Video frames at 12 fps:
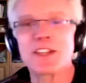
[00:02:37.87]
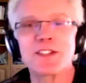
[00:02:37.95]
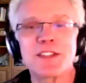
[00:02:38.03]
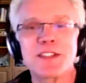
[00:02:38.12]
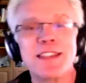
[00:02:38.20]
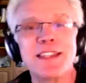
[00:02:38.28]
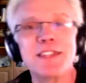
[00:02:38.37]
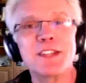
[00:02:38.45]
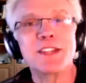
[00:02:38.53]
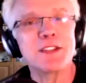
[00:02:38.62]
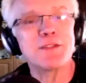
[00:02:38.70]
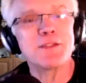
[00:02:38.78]
sixty? I think
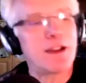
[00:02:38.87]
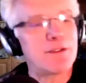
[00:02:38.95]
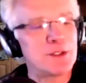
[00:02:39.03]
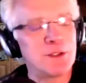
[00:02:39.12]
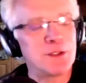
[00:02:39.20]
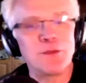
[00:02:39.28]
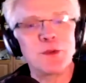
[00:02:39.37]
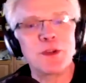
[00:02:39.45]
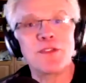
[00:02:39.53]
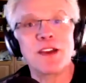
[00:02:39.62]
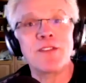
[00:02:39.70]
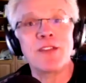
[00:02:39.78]
sixty-five is the new
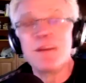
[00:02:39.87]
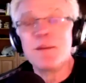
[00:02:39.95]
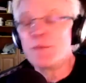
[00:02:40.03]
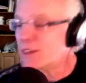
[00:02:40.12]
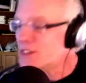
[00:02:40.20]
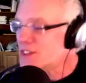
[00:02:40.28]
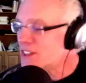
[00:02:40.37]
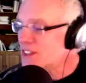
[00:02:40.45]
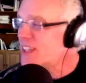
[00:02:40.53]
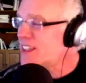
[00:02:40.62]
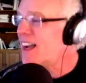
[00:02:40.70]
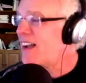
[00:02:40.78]
forty-five. Because
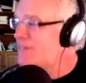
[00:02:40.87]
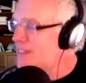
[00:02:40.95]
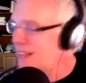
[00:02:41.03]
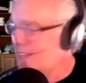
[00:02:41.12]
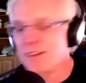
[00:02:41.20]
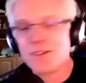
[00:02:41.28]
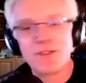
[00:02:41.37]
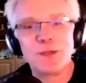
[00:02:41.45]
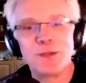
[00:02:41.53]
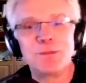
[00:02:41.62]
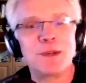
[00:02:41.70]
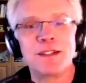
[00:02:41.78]
seriously, I've never
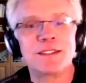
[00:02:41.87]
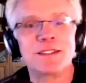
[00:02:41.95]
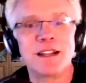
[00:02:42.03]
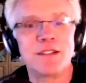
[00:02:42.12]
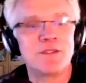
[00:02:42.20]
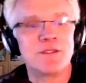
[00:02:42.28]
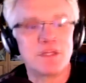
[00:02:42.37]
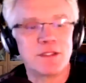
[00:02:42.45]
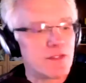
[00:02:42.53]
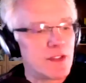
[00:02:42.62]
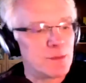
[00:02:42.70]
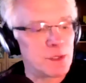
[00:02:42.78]
felt better. I've
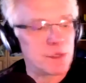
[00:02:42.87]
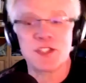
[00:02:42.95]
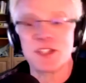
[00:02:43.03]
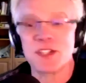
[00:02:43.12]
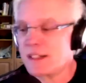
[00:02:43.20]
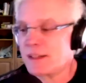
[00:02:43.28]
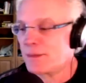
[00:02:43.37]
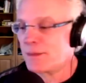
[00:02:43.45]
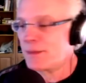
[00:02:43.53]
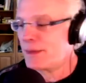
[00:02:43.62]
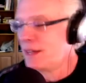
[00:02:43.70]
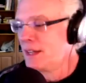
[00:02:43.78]
never felt more excited
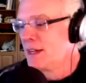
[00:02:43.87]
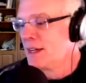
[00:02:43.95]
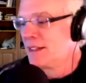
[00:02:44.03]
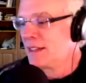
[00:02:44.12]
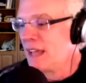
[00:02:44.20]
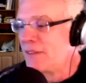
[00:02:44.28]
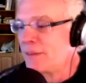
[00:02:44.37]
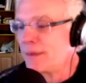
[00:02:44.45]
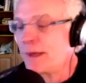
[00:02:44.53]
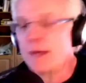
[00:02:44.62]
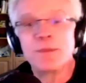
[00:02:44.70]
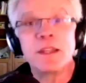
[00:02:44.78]
about life,
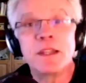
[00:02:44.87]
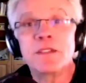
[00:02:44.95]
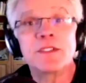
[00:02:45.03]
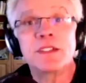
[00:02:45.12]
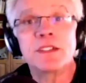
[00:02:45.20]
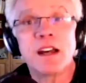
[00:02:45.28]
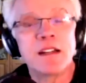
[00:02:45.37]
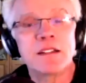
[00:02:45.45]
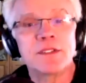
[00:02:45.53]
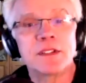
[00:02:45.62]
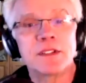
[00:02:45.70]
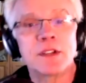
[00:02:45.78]
about being a
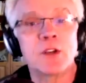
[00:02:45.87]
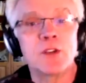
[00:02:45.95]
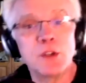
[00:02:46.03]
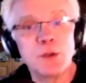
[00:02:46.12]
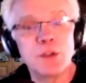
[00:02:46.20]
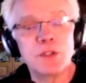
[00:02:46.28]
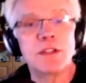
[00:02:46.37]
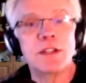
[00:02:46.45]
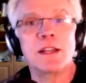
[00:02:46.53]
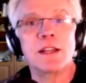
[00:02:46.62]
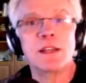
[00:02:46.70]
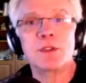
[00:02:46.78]
photographer. Don't you agree?
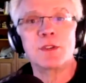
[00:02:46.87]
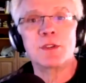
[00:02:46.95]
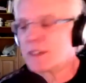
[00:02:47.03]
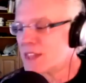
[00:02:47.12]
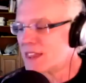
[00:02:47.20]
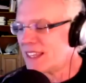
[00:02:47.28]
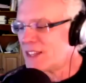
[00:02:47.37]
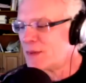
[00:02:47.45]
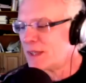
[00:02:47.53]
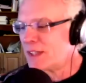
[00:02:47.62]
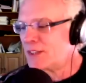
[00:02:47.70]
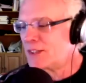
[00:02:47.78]
Like with all the things
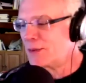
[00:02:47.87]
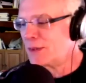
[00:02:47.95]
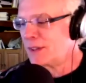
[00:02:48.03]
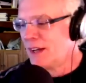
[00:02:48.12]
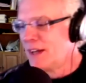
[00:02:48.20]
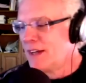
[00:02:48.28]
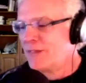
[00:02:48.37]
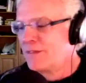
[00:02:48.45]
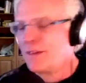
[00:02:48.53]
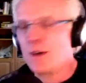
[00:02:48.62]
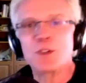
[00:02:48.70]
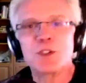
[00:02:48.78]
we could do and
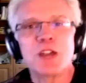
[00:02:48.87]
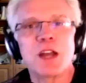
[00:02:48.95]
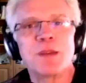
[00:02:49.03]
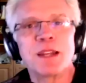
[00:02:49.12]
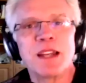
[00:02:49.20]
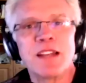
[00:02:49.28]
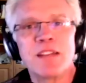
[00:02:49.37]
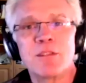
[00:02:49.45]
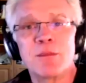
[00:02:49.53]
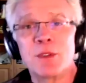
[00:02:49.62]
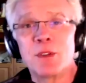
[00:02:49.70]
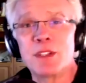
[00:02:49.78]
Photoshop and
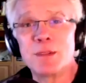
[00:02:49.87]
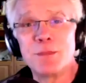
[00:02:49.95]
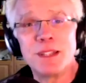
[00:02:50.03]
Lightroom and all the